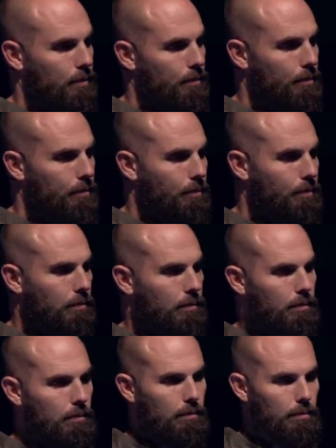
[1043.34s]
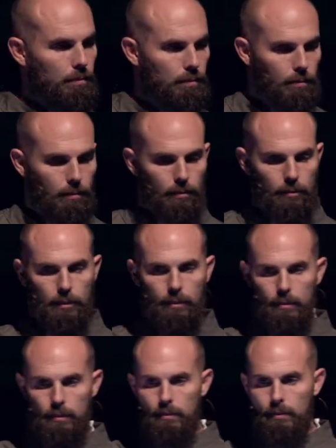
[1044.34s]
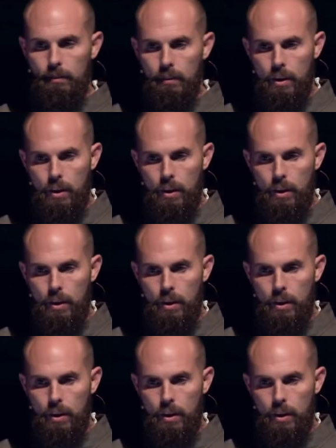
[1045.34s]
No one is speaking in this clip.